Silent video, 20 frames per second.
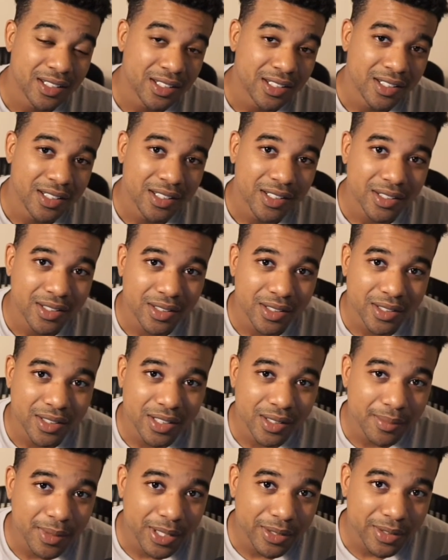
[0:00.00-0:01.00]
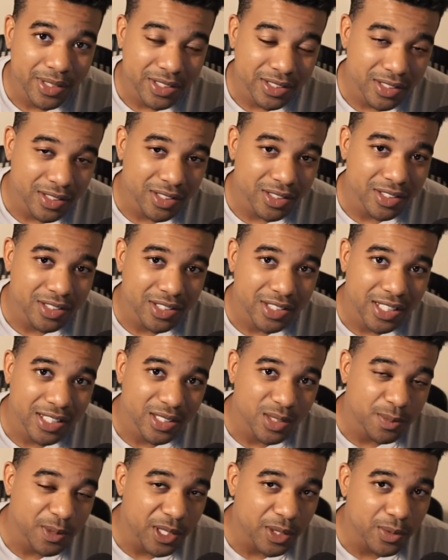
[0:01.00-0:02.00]
You know, I did my research. He had
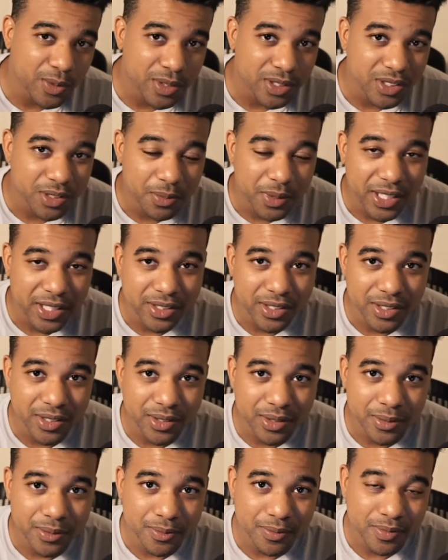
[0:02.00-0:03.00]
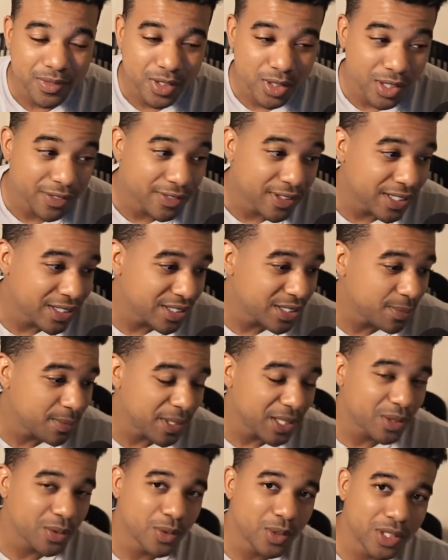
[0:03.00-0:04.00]
Spec 1, Spec 2. So I found a
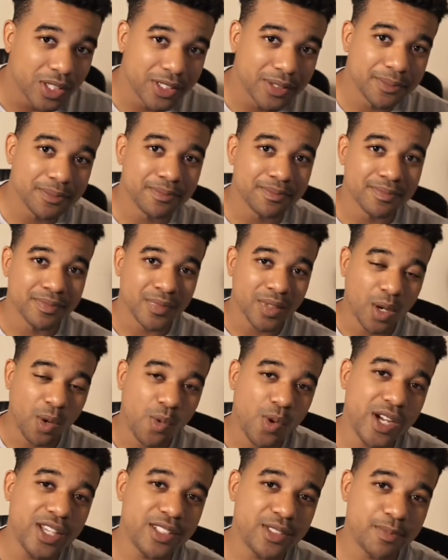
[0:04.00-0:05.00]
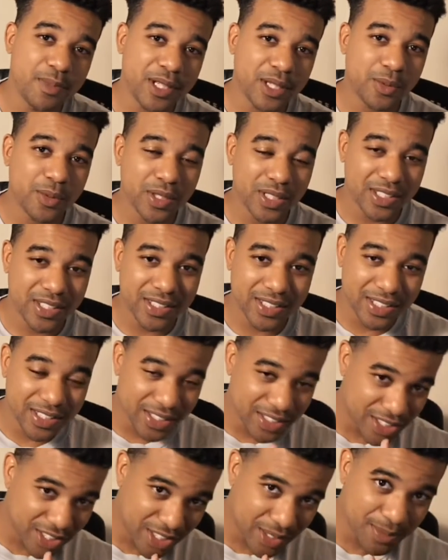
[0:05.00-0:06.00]
Spec 1, a white Spec 1 at a
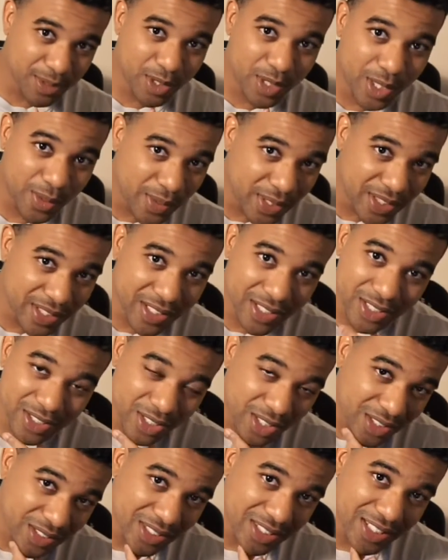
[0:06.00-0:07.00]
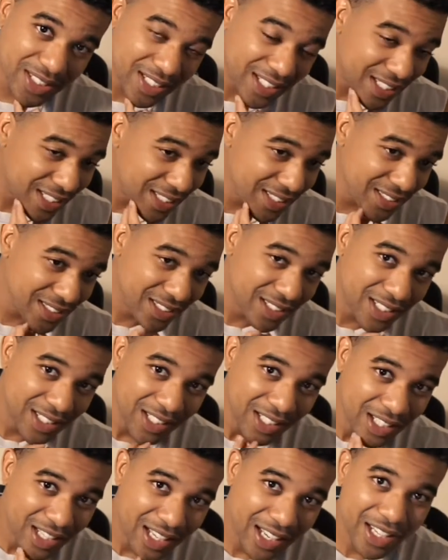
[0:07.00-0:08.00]
dealership. So I went there, talked to the guy,
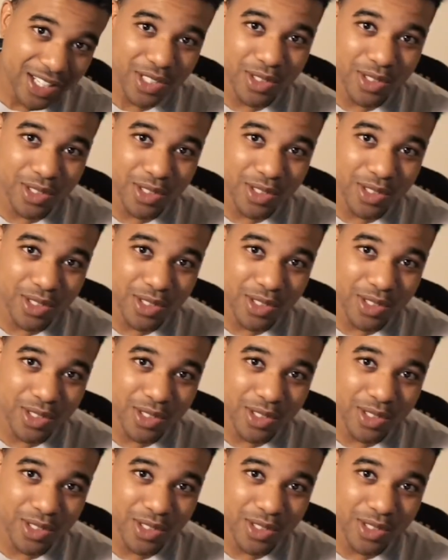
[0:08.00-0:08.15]
had to use